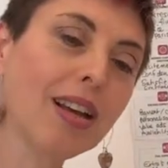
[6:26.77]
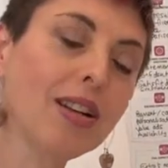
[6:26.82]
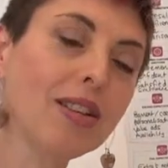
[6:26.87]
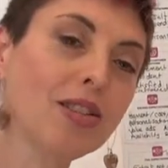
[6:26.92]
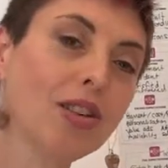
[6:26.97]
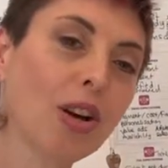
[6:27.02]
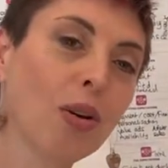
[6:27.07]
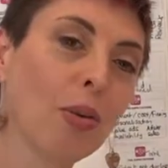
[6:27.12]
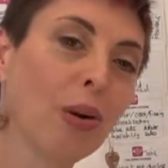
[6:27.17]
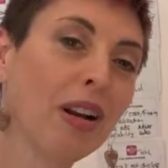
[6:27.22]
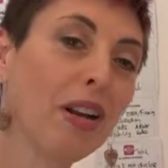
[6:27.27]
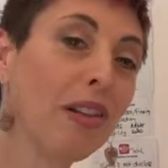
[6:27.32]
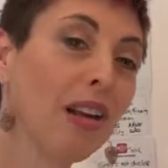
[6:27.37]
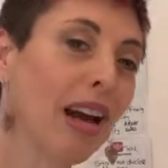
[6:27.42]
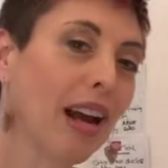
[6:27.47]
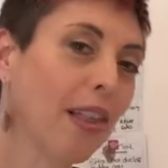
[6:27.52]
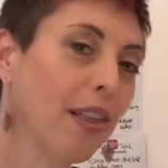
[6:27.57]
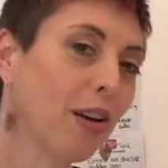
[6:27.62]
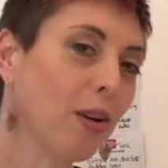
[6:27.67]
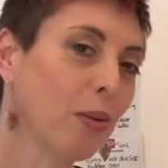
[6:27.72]
So one of the
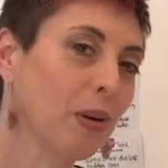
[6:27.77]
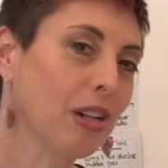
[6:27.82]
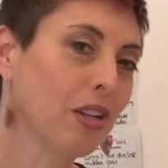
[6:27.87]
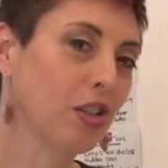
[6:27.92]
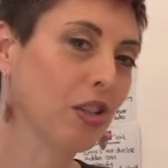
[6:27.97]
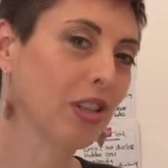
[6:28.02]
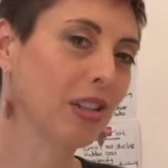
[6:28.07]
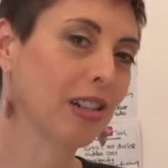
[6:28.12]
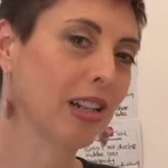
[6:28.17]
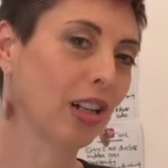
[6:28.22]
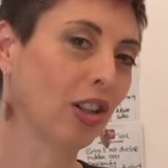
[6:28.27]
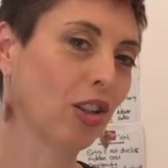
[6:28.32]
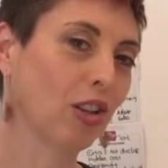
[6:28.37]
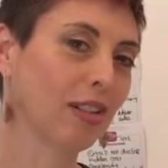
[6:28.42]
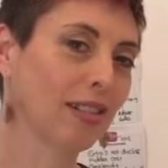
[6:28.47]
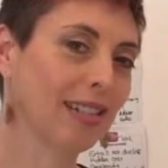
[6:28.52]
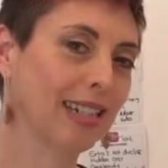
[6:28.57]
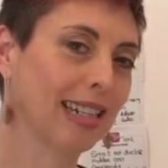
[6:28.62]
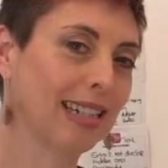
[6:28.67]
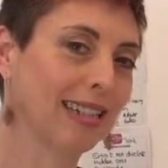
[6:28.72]
other questions that
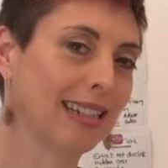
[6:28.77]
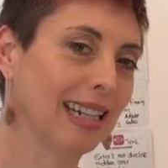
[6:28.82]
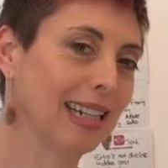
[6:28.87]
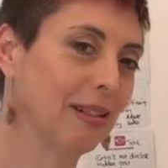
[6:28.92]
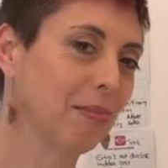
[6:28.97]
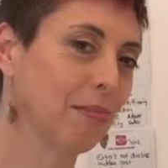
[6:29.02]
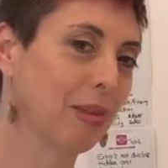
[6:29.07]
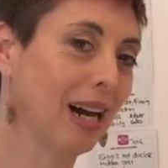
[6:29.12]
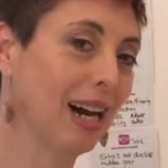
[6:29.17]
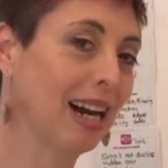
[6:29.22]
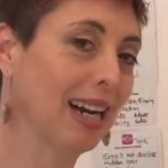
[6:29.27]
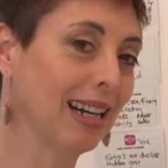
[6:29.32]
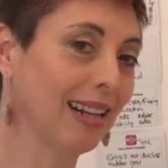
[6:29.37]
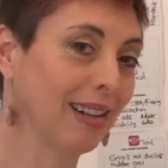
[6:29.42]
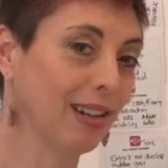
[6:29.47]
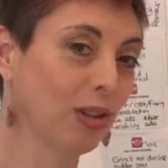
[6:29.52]
got sent in by